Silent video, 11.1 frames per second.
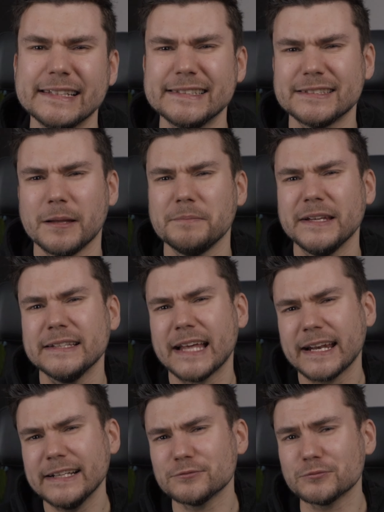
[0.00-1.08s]
is something
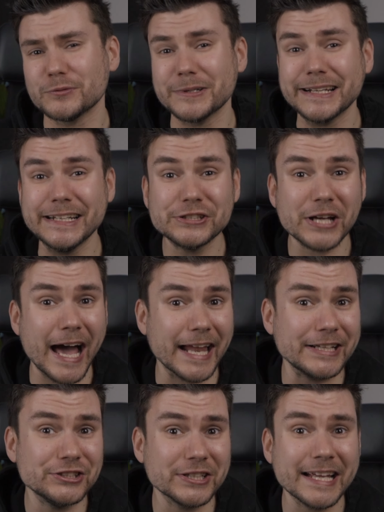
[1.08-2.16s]
that is really
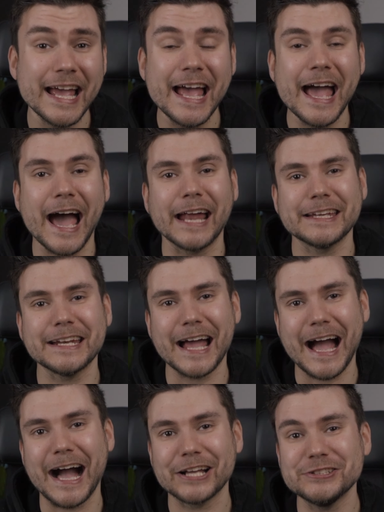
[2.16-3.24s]
challenging and can
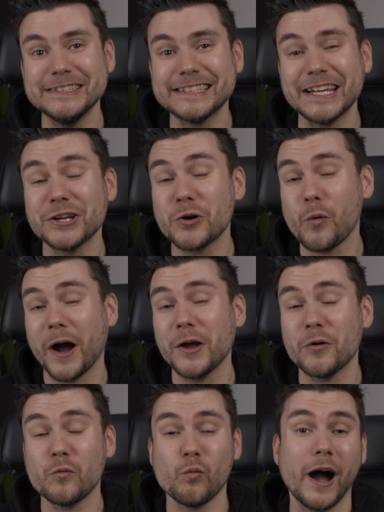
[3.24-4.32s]
actually take quite
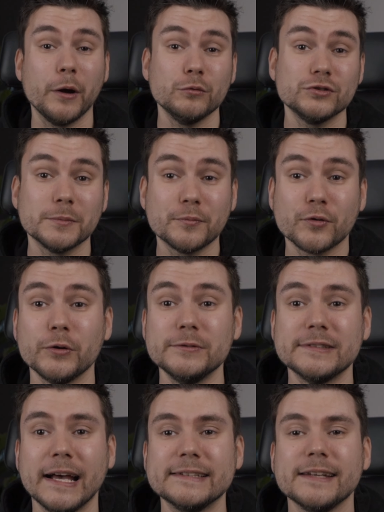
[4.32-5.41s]
a while to
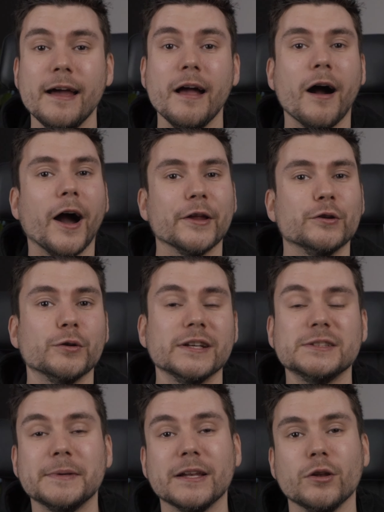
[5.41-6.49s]
process. I know
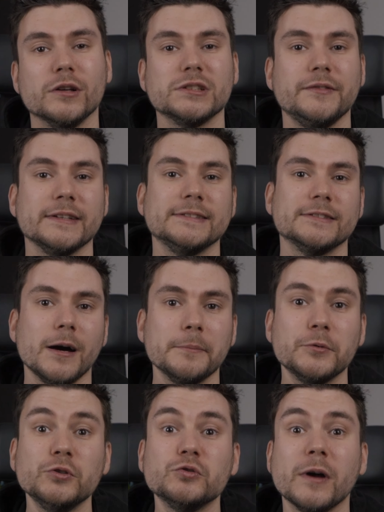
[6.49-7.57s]
there's been lots of
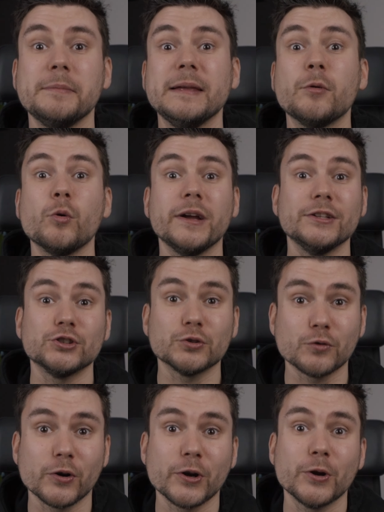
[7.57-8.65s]
examples where people in
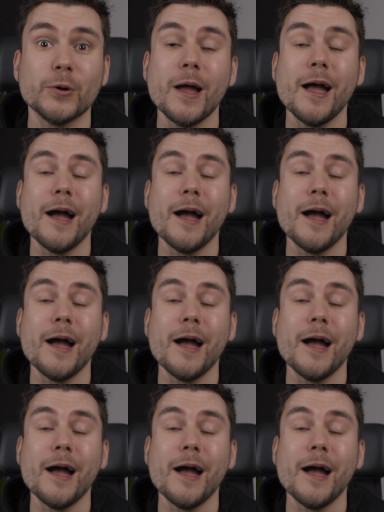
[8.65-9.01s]
Toronto